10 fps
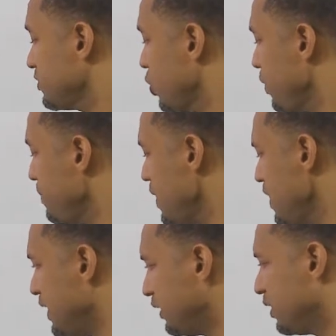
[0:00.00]
So we're
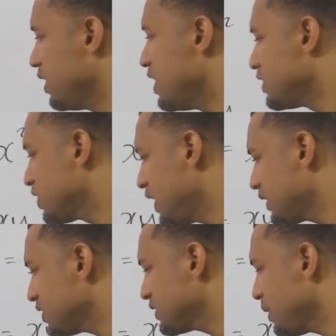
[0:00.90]
building. So
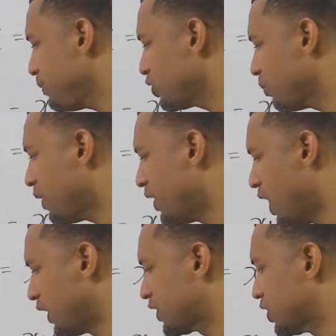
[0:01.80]
let us step it up a
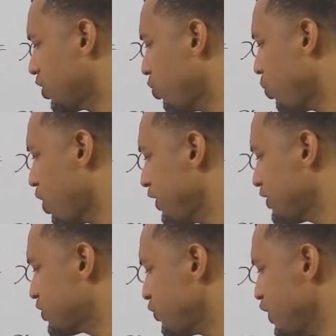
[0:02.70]
notch. What
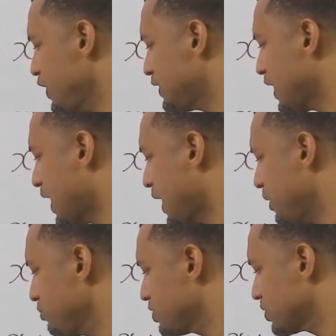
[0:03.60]
is 3
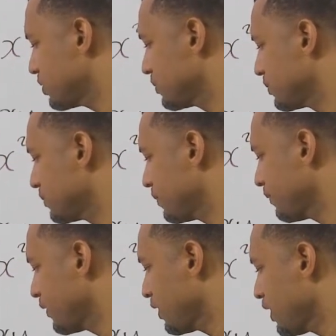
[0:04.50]
times
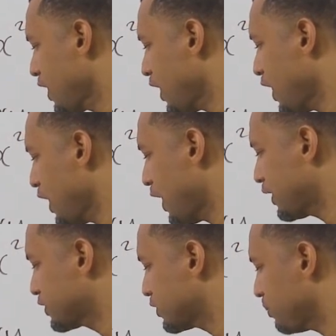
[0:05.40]

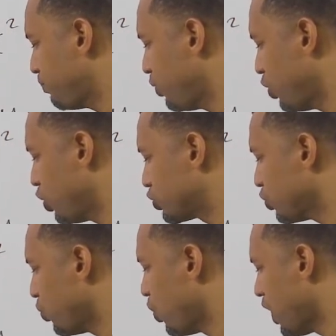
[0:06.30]
x plus
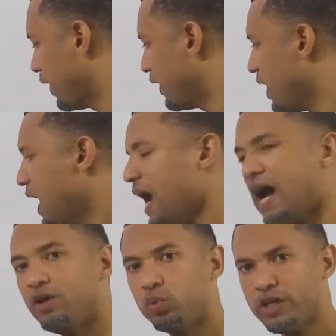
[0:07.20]
1?
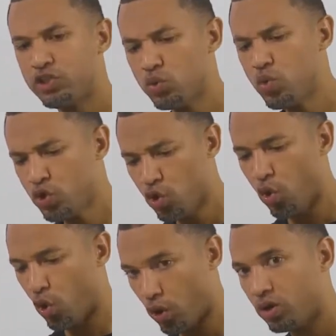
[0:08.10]
And we do
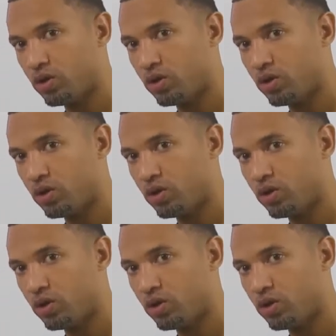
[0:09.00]
know